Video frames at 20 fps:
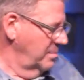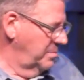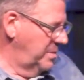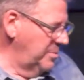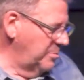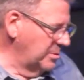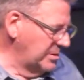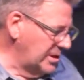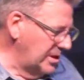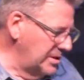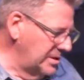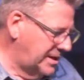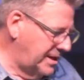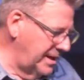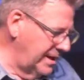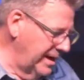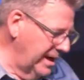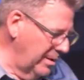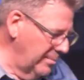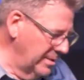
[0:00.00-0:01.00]
People don't
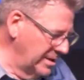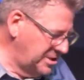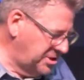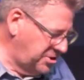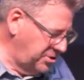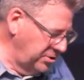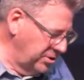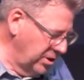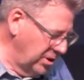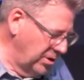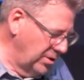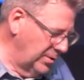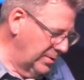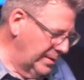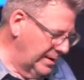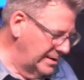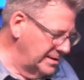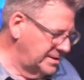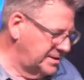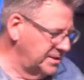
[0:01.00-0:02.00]
care how much you know
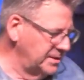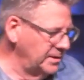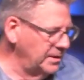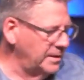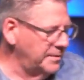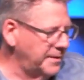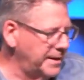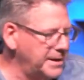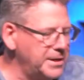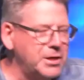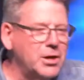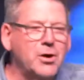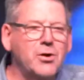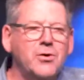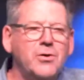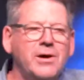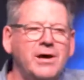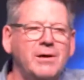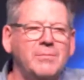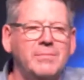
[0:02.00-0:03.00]
until they
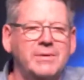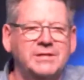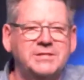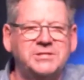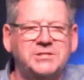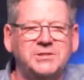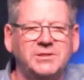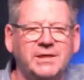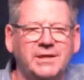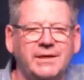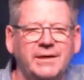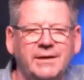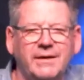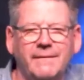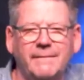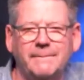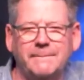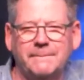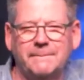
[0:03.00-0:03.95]
know how much you care.